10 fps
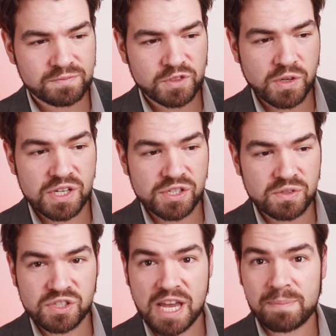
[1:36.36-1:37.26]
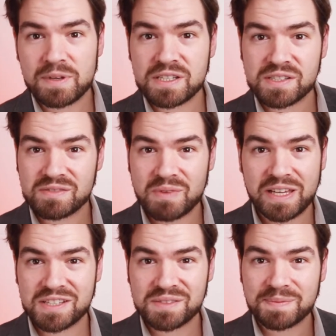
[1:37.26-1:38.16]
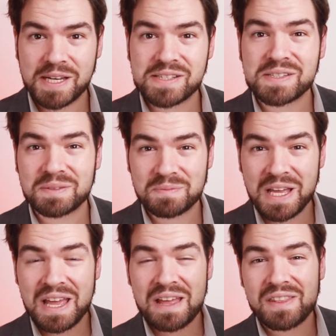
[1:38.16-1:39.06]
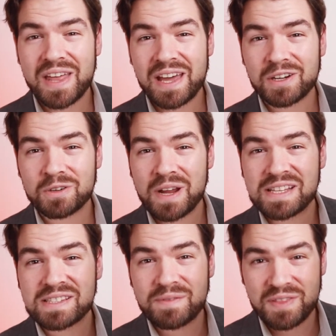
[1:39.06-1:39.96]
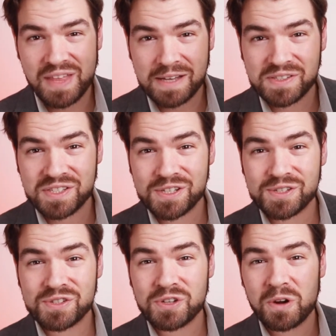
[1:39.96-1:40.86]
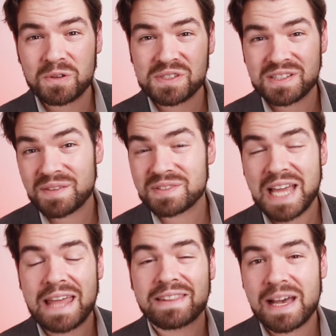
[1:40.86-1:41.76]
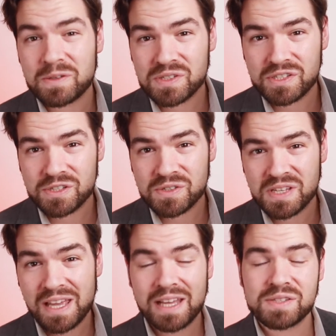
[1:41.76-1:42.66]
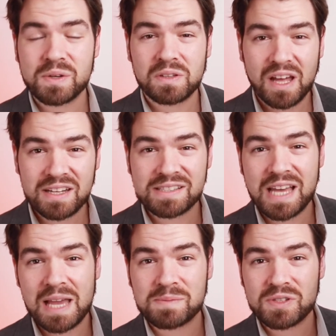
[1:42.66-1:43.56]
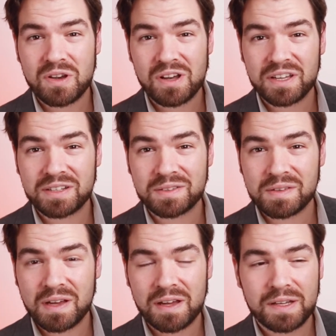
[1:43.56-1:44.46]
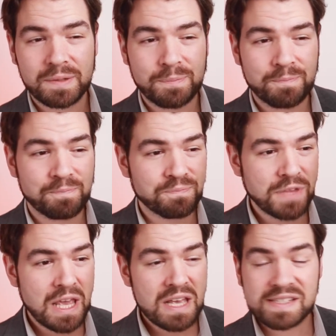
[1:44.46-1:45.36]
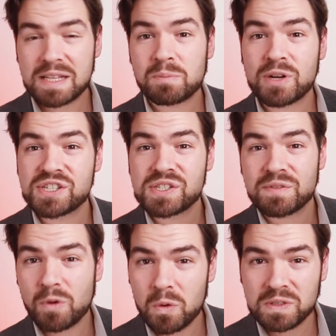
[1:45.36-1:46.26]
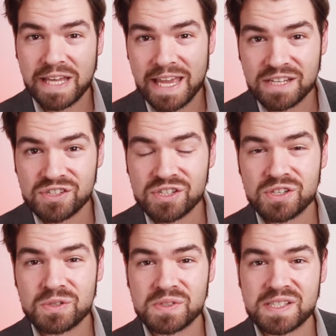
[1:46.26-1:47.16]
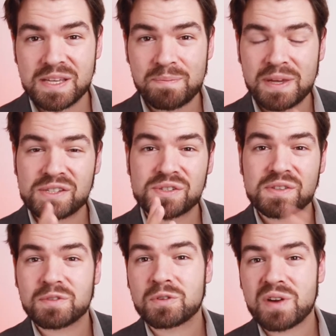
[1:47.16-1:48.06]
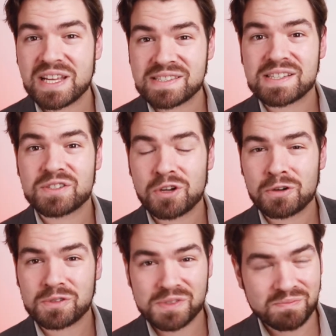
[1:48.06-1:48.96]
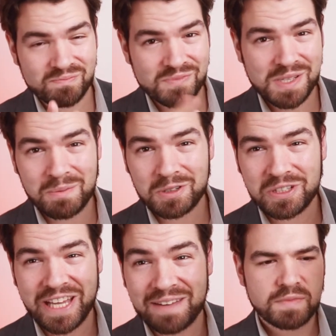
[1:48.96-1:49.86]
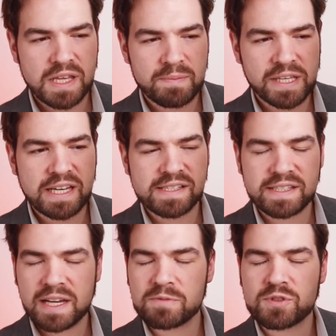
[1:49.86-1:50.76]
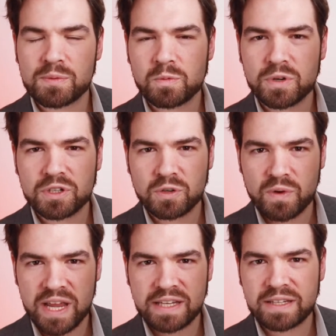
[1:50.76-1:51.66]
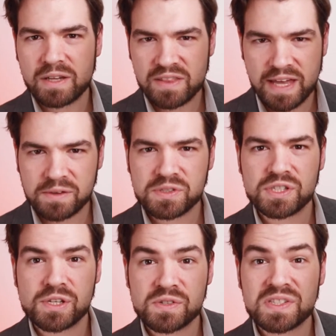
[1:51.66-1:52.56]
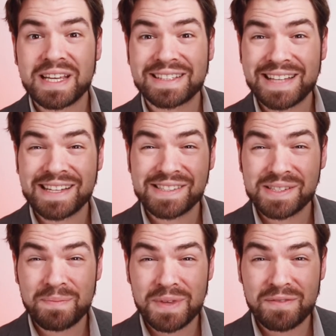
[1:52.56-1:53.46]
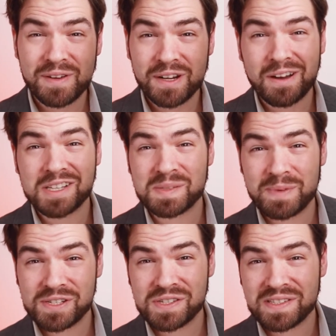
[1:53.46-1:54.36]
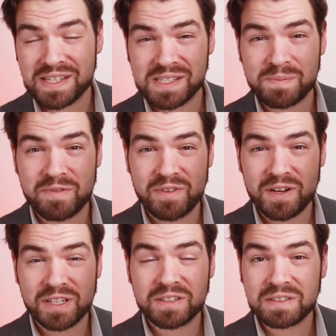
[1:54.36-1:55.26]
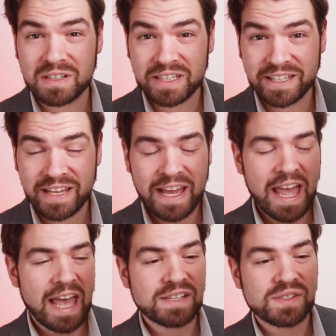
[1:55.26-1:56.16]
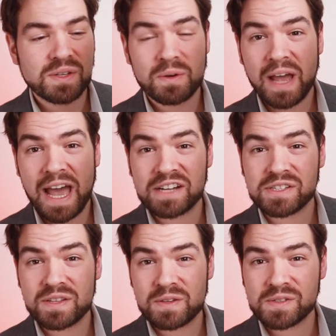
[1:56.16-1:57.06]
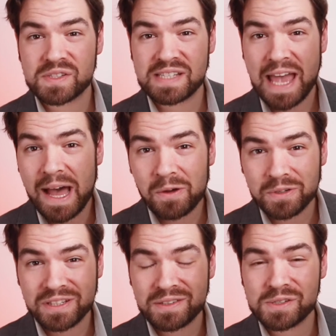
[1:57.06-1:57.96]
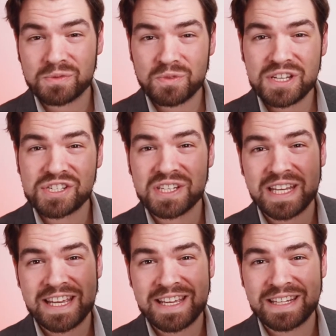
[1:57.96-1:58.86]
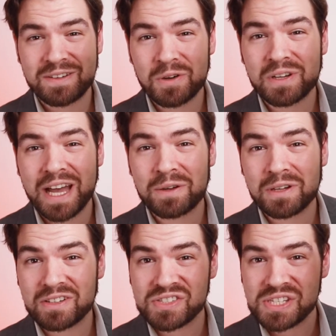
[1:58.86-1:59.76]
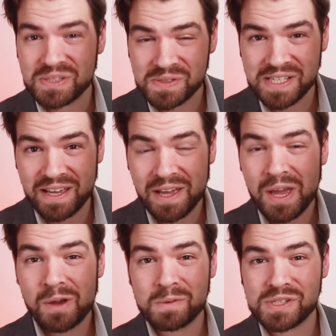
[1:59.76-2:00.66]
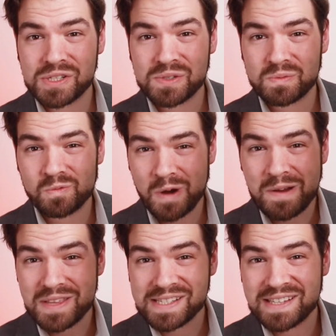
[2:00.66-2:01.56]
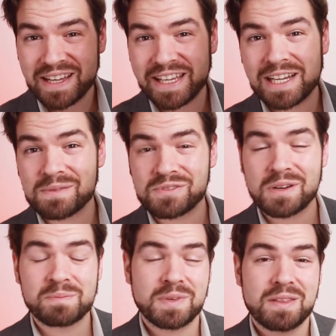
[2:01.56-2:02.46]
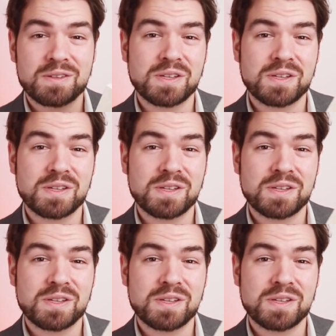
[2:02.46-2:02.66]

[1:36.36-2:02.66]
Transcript: traditional Japanese, I guess, custom that cranes live 1,000 years, turtles live 10,000 years, and so a lot of times on celebrations of old age, you'll see pictures of cranes and turtles. Something to look at. And because it comes from the word crane in 1,000 years, it tends to be very auspicious, tends to be very good luck. And so actually there's a region in Hokkaido called Chitose, which is where this sake comes from. And there's